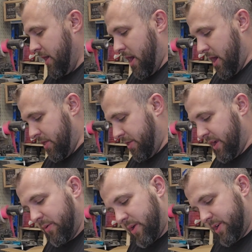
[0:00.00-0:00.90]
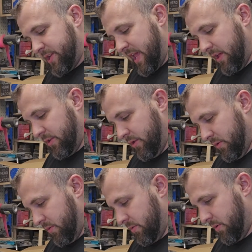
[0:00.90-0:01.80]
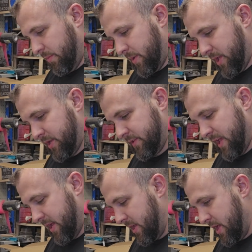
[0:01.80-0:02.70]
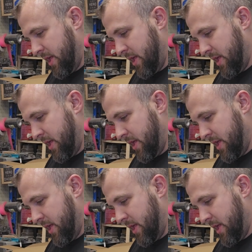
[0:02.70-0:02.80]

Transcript: The thing I wanted to tell you is that